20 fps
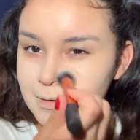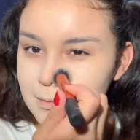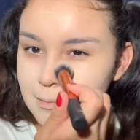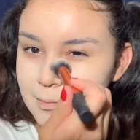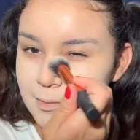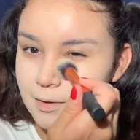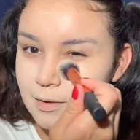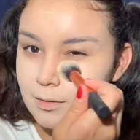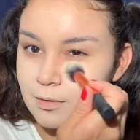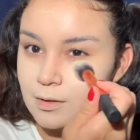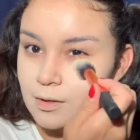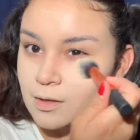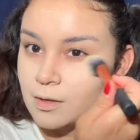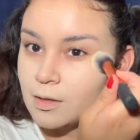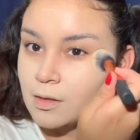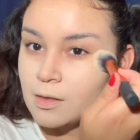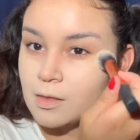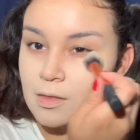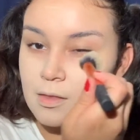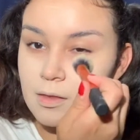in my
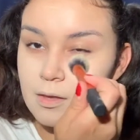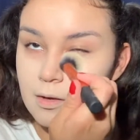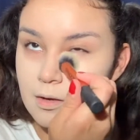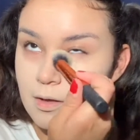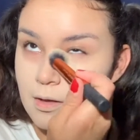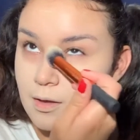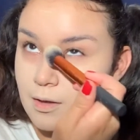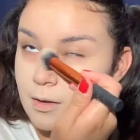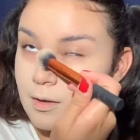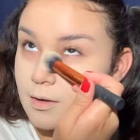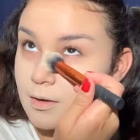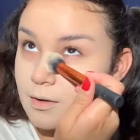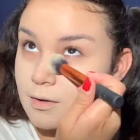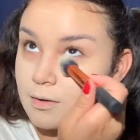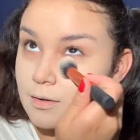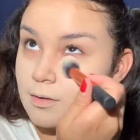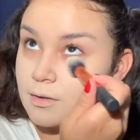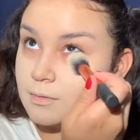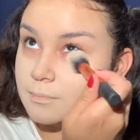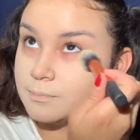like eye
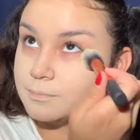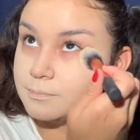area.